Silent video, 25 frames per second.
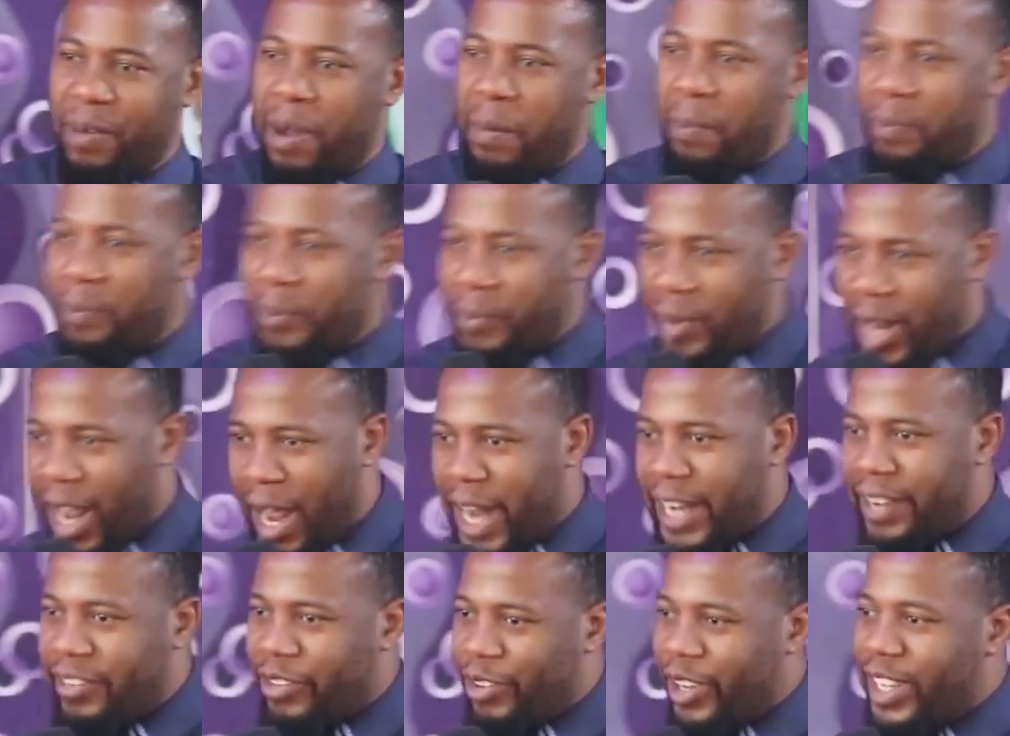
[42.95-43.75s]
I'm
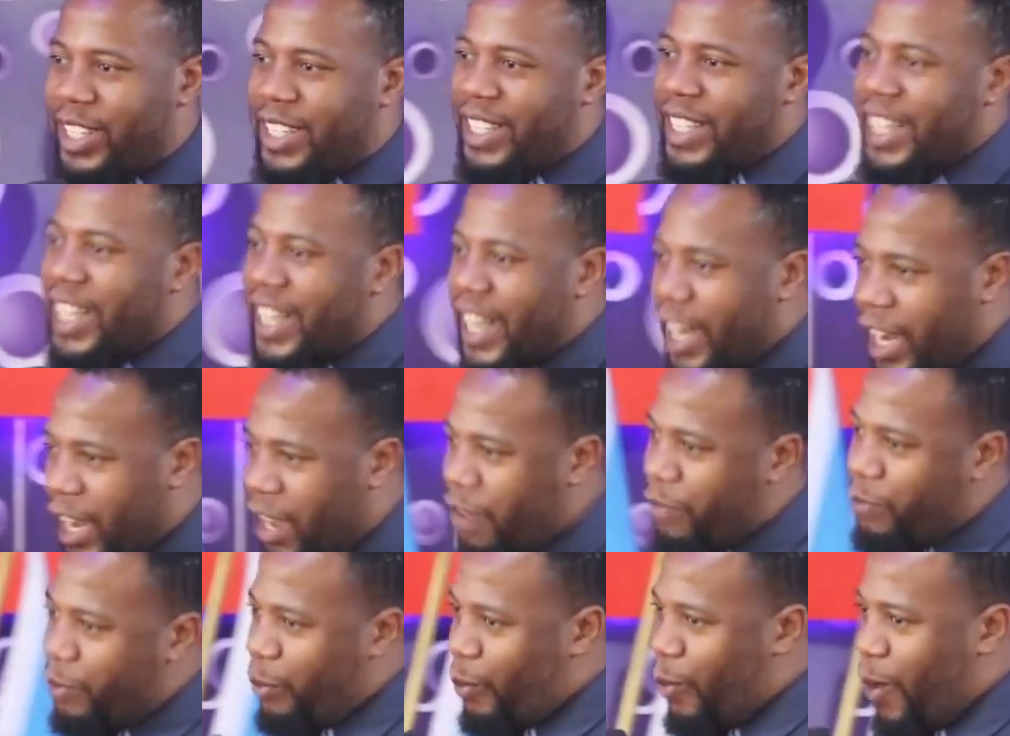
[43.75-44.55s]
addressing
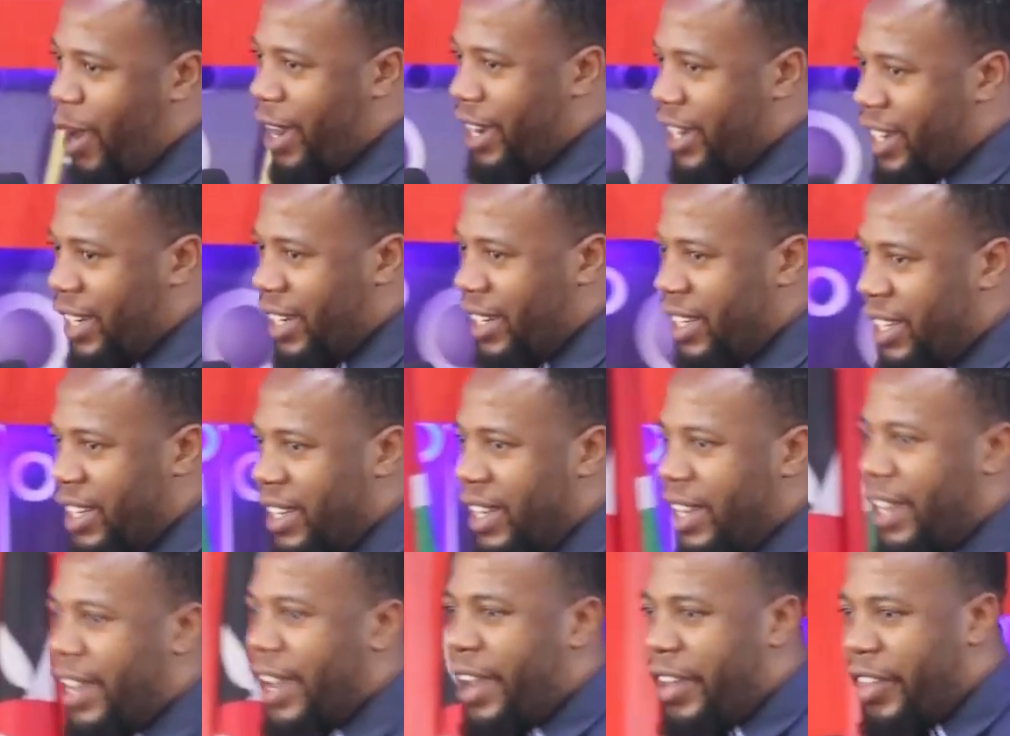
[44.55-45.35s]
everyone,
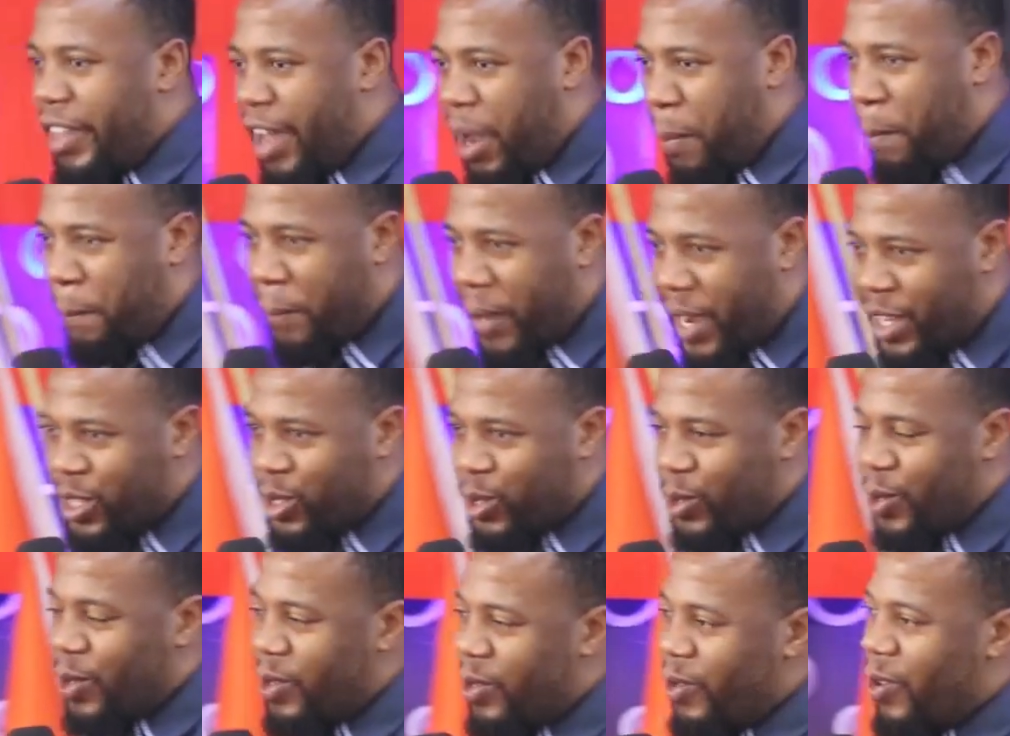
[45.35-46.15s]
either a
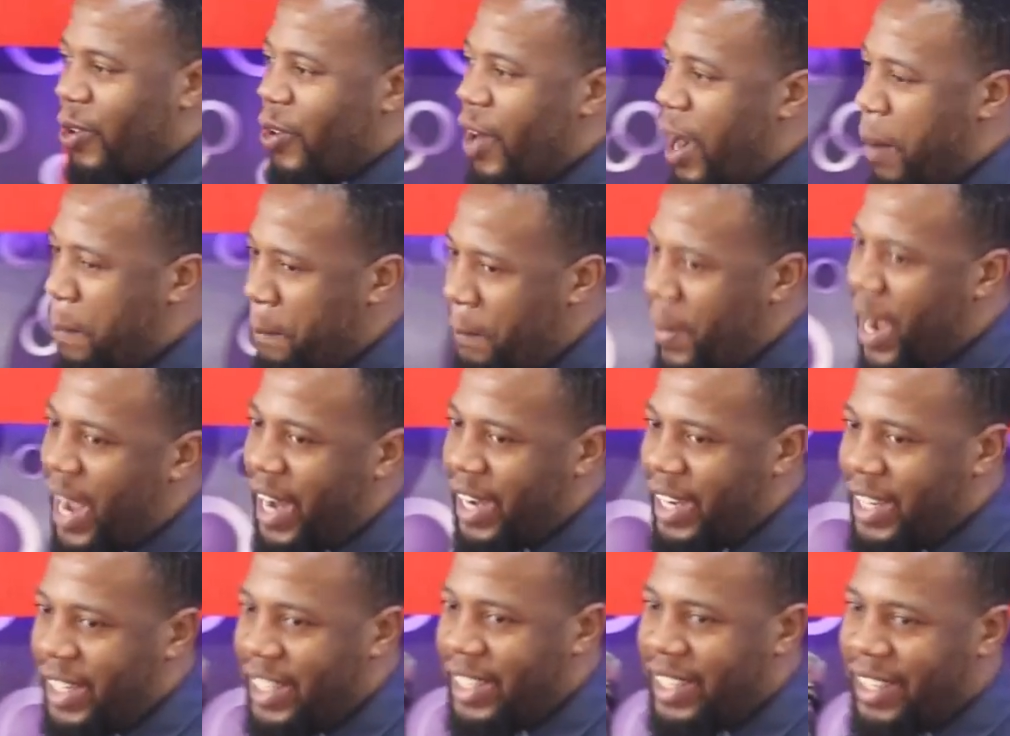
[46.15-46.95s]
person or a man.
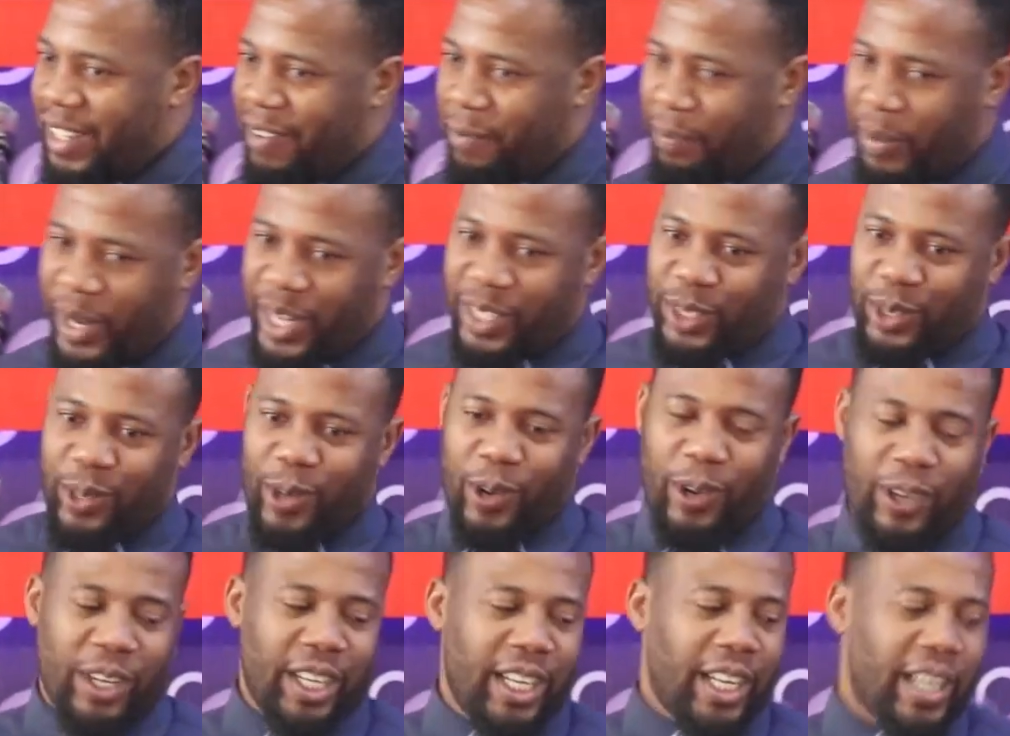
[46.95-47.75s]
Praise
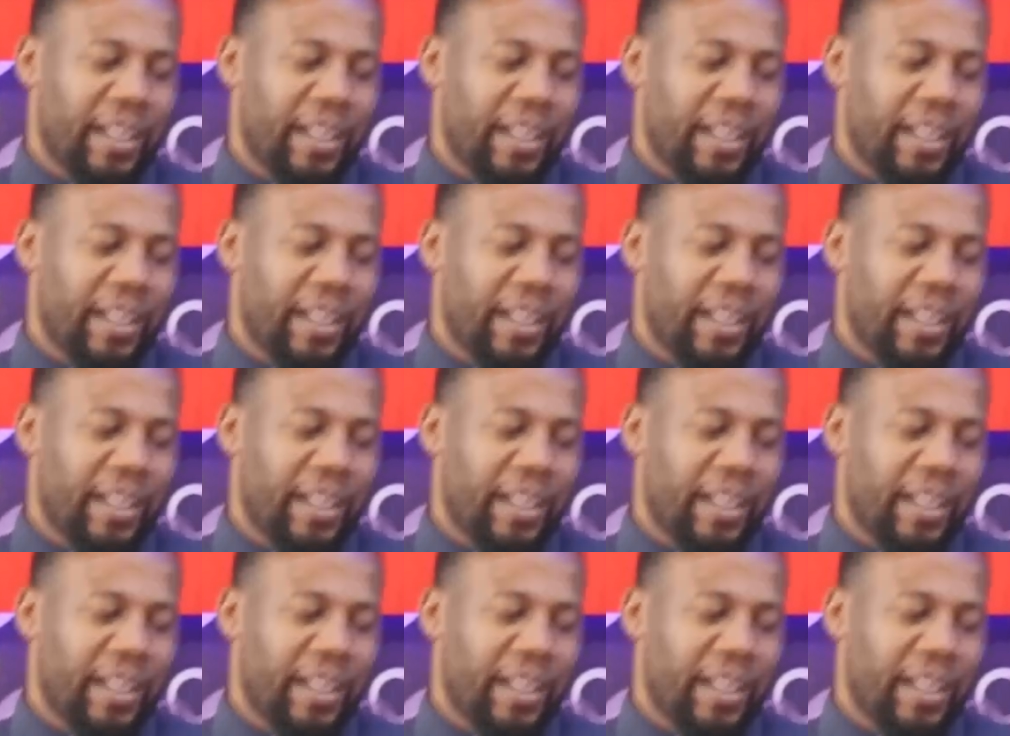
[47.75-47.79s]
God.